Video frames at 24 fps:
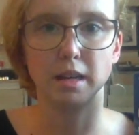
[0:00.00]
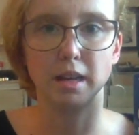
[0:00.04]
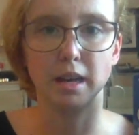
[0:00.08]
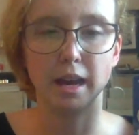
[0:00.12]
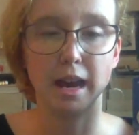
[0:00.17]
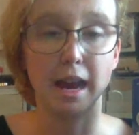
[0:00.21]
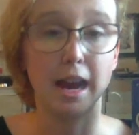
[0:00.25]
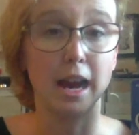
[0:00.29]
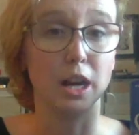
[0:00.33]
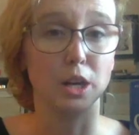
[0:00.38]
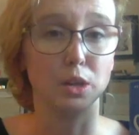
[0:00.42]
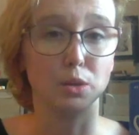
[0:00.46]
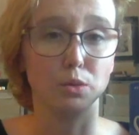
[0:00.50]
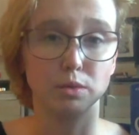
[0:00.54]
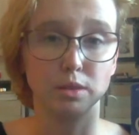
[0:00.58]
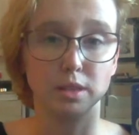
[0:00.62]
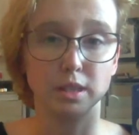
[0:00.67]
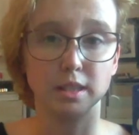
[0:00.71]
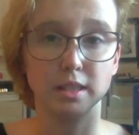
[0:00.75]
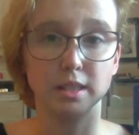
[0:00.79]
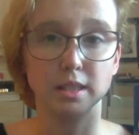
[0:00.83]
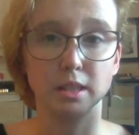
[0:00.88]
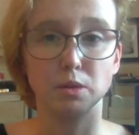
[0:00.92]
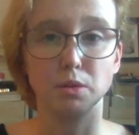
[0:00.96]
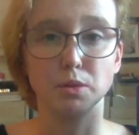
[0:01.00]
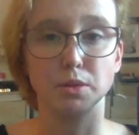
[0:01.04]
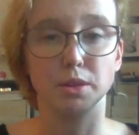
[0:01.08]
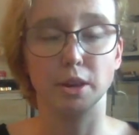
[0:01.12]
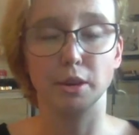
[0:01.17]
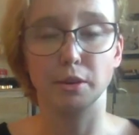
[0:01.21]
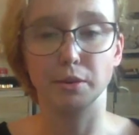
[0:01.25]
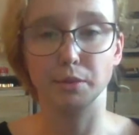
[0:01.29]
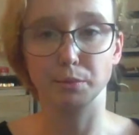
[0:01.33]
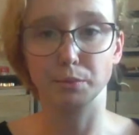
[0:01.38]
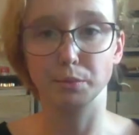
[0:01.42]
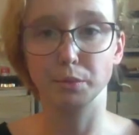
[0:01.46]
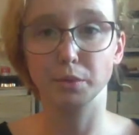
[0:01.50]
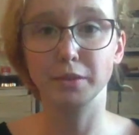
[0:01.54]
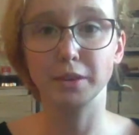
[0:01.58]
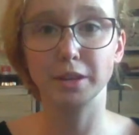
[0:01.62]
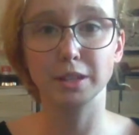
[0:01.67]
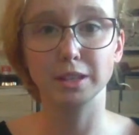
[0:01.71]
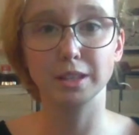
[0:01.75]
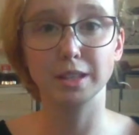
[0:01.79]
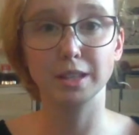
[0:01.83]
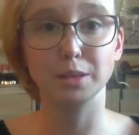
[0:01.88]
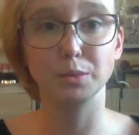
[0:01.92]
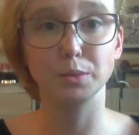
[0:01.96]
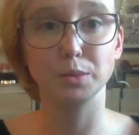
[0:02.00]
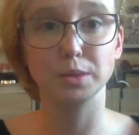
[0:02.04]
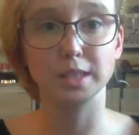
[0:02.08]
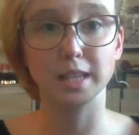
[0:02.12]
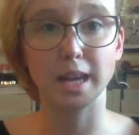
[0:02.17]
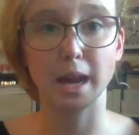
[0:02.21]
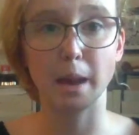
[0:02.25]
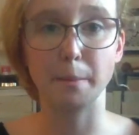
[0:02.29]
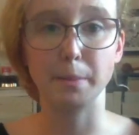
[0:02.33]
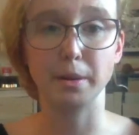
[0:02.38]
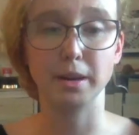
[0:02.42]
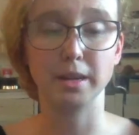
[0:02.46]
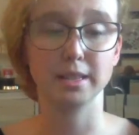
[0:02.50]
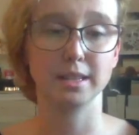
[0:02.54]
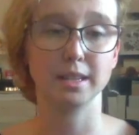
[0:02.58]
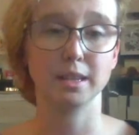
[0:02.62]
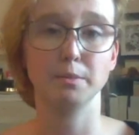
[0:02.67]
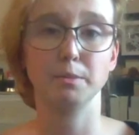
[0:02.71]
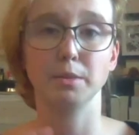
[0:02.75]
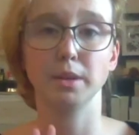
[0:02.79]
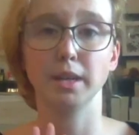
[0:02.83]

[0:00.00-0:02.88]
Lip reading: actual detail without revealing what's happening to him,